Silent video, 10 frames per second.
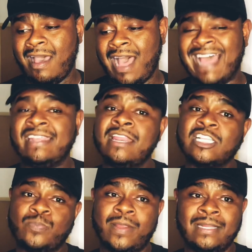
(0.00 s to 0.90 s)
I did
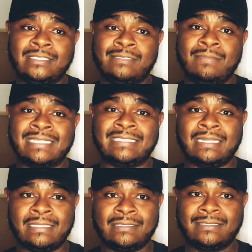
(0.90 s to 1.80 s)
experience some
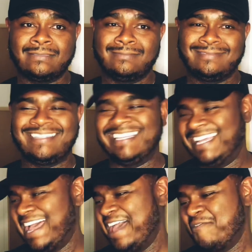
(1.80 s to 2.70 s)
mustiness.
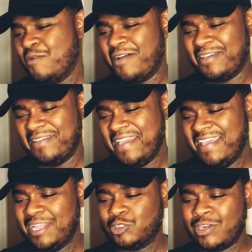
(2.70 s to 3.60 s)

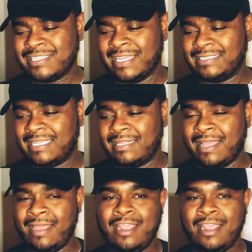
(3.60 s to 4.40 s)
That's crazy how I said that.